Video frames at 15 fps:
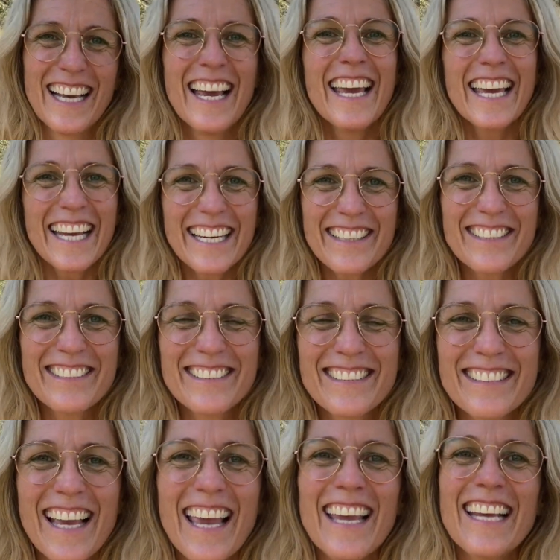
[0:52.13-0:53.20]
hear you
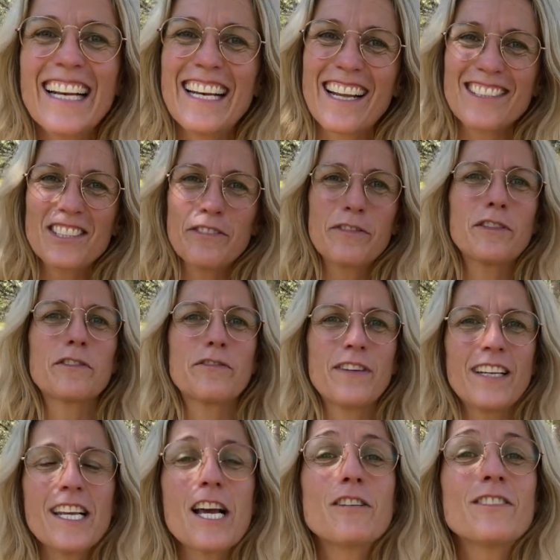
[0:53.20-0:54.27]
say in lots of your
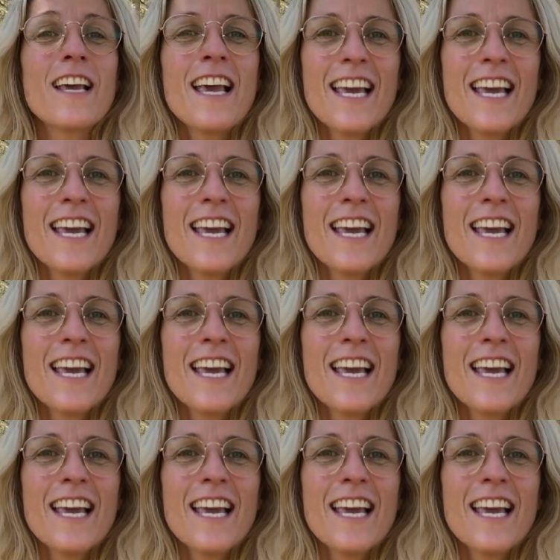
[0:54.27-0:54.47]
videos.